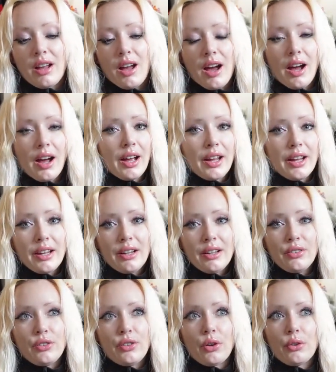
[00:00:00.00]
I
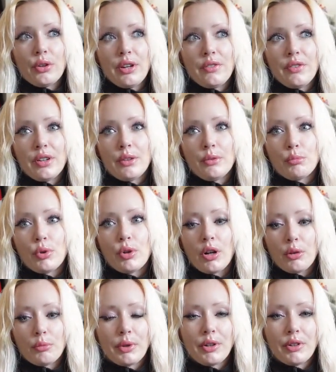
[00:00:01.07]
don't even put
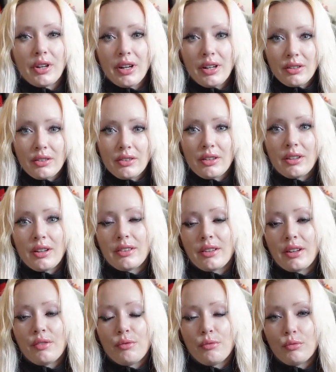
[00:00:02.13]
on my retainers unless
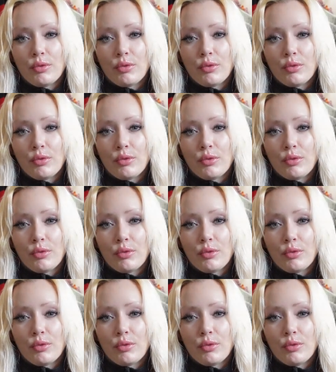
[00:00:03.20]
I've